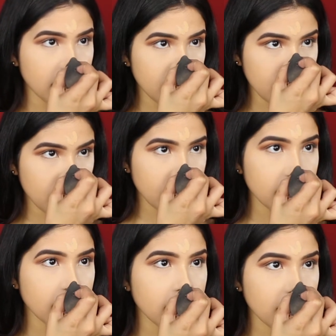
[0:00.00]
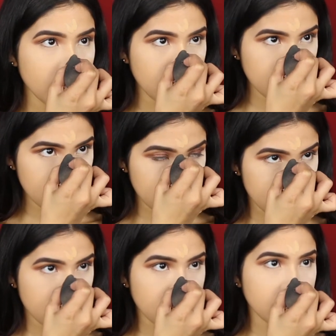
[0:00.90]
And I'm just gonna blend it with my
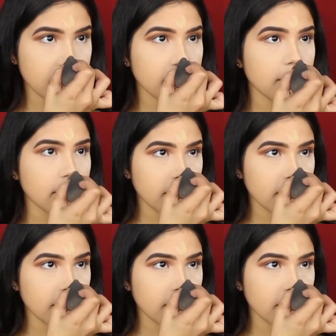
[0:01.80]
beauty blender.